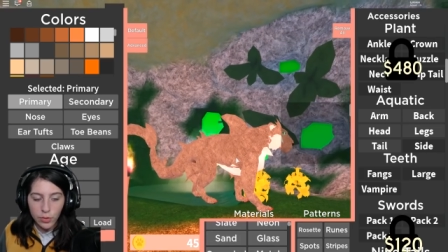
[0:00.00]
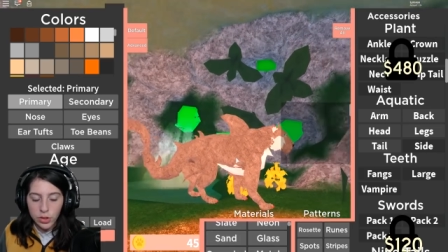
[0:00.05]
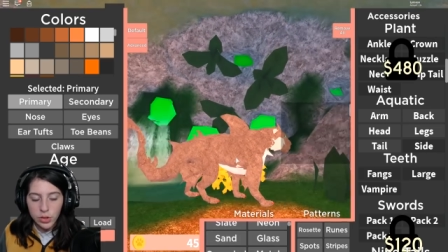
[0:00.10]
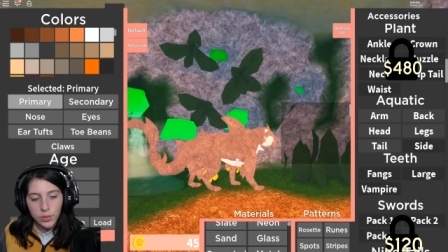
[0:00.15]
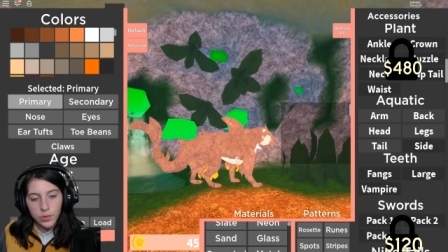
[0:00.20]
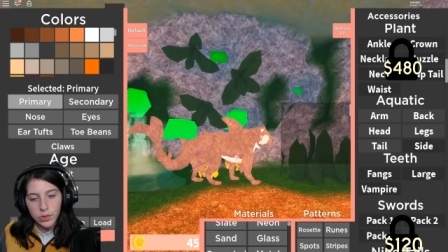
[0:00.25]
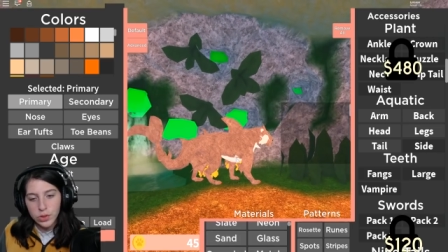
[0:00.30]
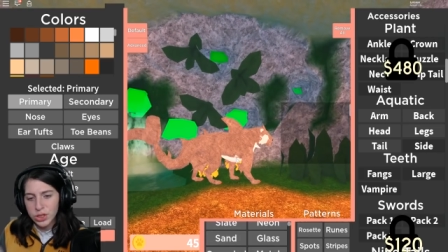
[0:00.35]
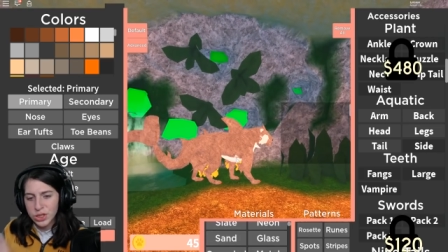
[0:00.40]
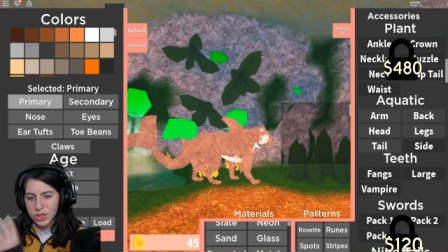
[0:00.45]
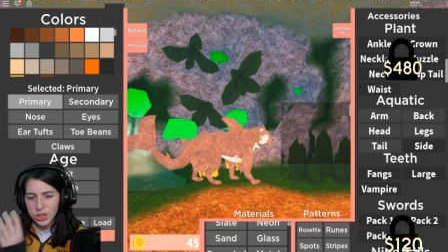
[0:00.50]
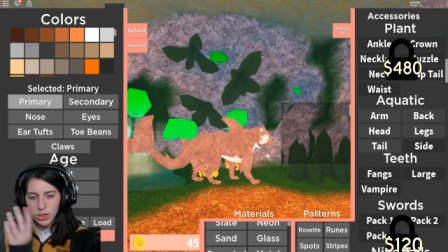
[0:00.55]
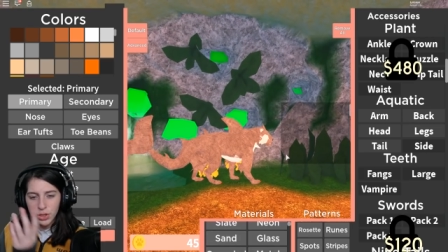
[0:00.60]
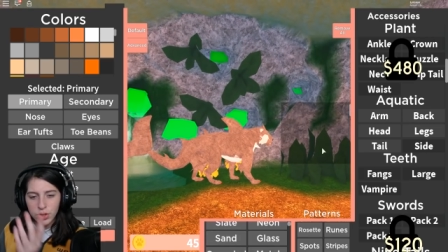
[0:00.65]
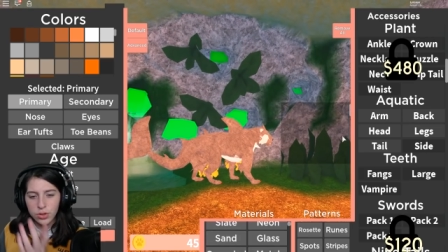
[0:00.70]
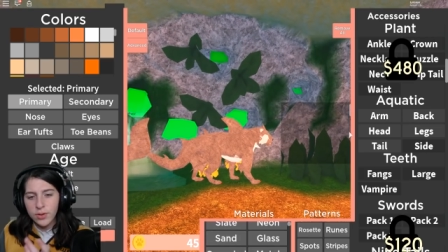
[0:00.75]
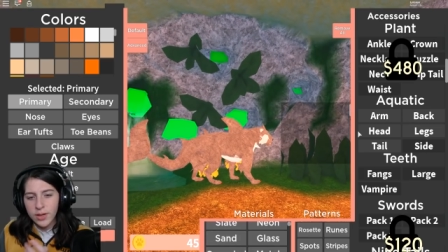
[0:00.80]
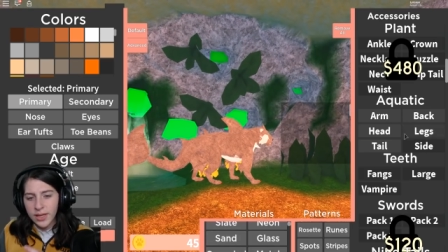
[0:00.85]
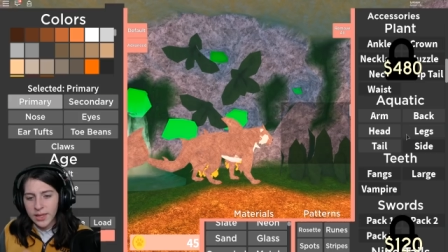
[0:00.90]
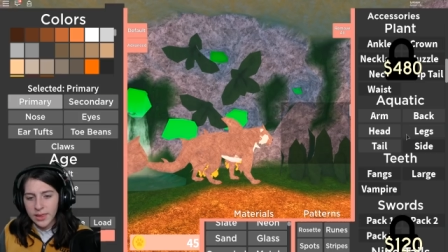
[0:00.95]
We're, we're just
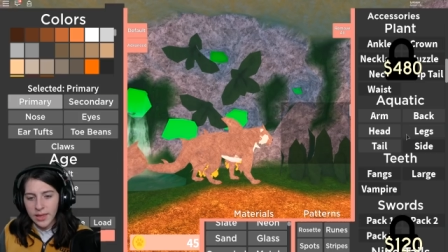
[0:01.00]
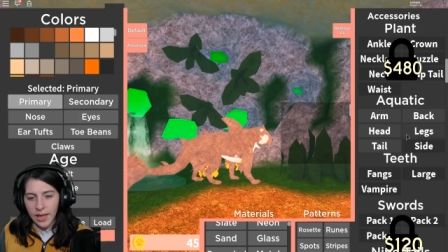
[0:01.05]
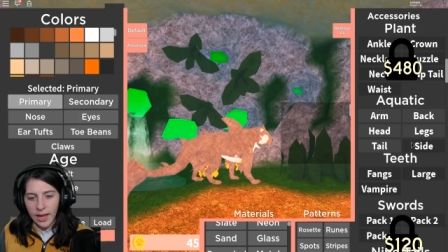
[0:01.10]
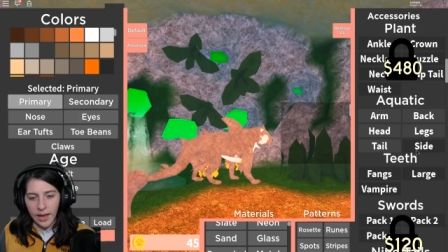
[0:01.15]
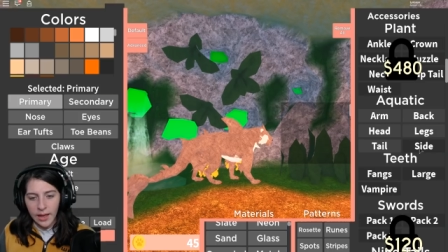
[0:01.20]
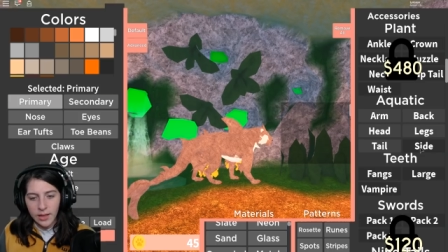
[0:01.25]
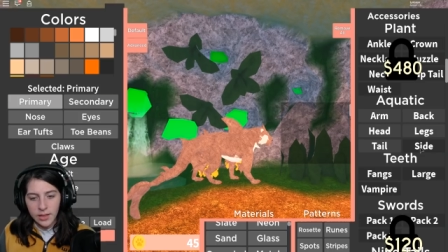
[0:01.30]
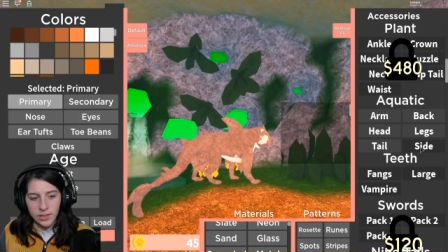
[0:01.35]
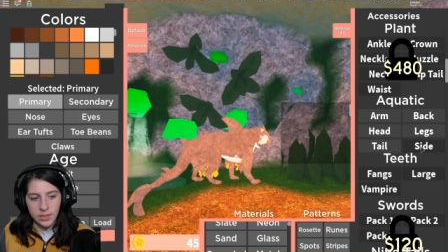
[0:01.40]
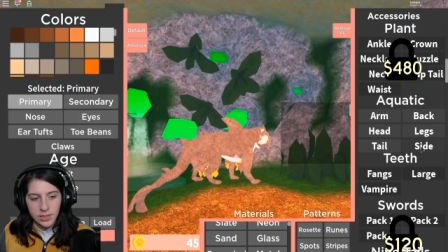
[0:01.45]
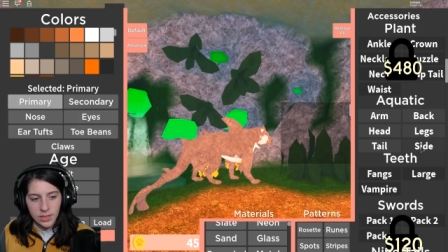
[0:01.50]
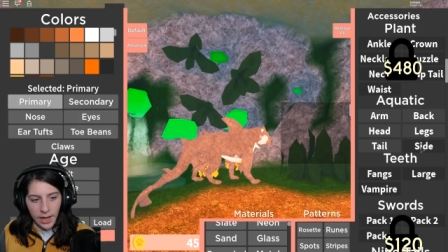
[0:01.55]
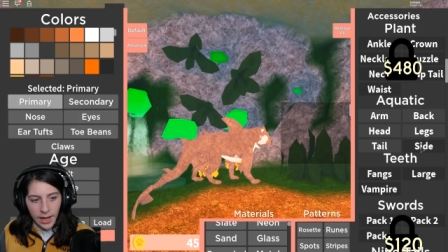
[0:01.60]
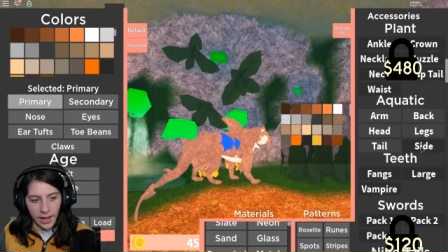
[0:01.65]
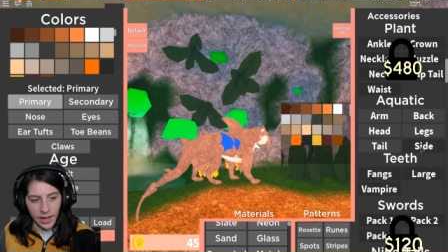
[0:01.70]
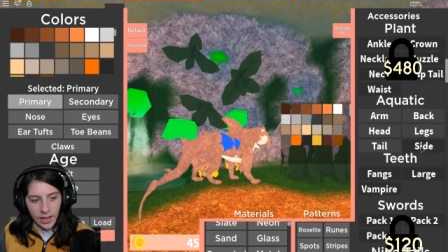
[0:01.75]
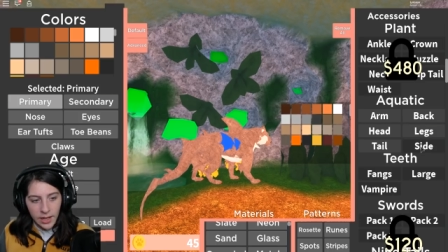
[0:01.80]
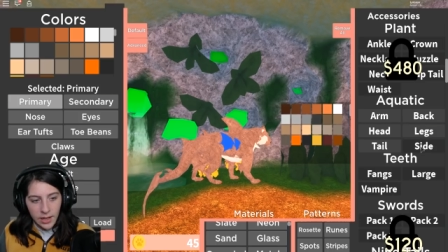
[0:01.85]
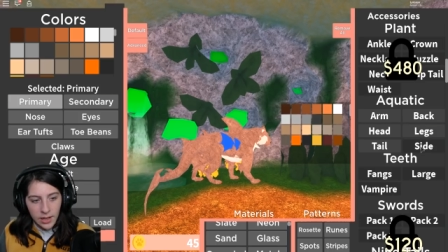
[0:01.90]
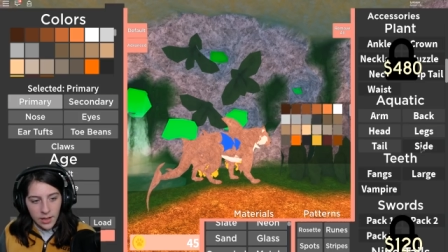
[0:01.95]
doing that.
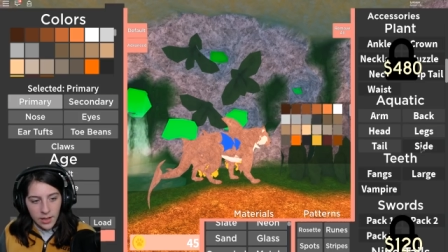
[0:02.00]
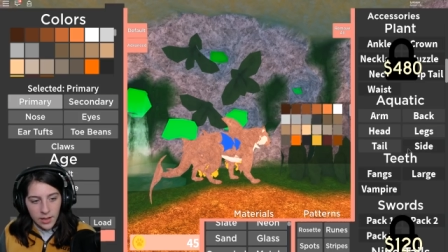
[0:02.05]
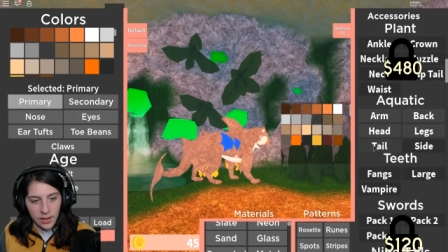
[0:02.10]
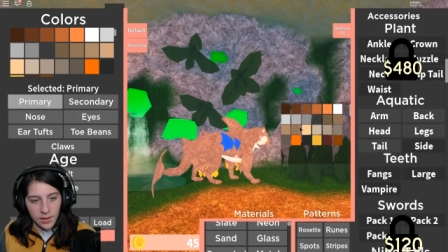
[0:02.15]
Side.